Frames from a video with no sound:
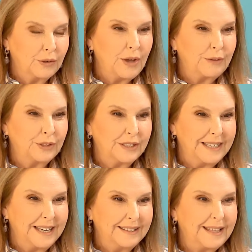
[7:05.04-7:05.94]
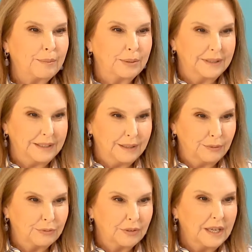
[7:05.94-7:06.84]
you have to take that
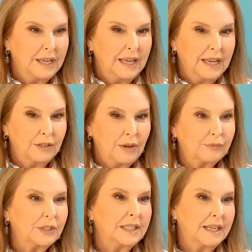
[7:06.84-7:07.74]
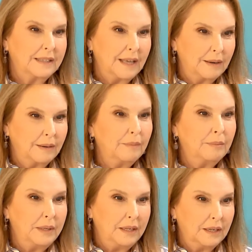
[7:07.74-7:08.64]
belief and you have to take that
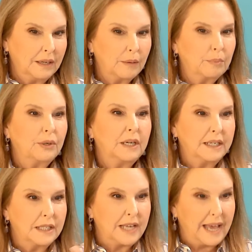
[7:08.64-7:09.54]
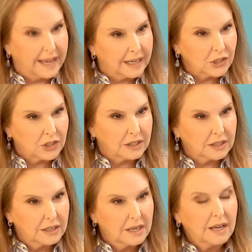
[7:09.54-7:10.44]
being and put it into
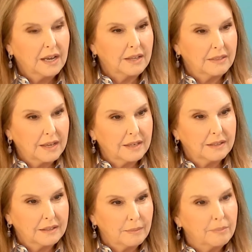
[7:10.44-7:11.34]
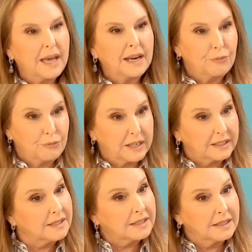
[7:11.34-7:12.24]
action, and then
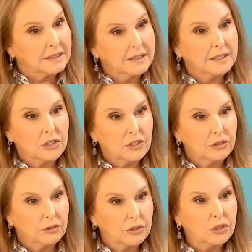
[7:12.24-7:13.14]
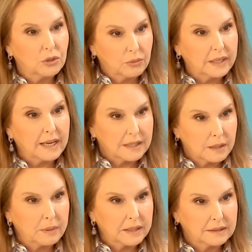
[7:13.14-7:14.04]
manifest it into the doing
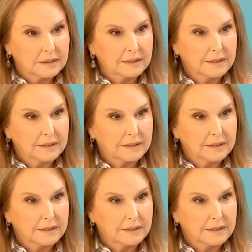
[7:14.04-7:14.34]
aspect.